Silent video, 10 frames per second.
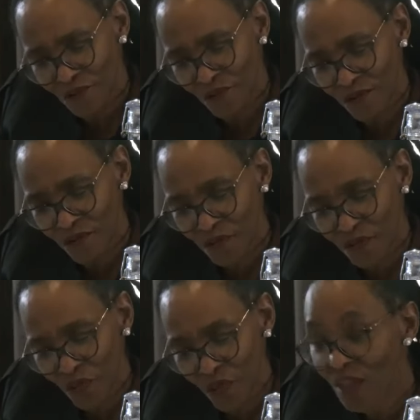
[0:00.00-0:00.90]

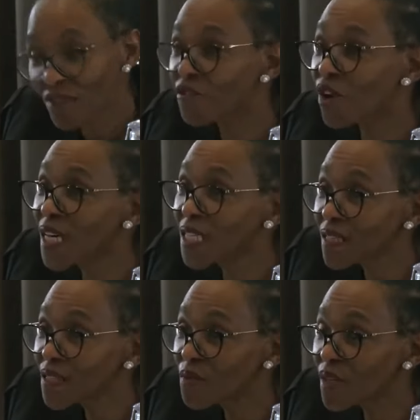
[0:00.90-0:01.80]
you have
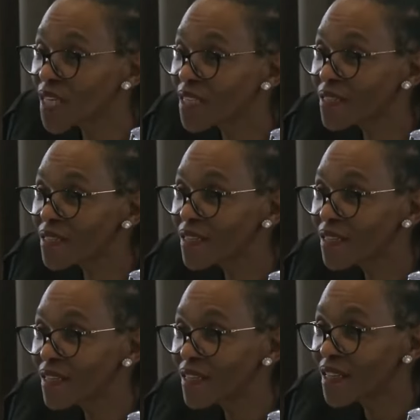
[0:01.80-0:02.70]
wide experience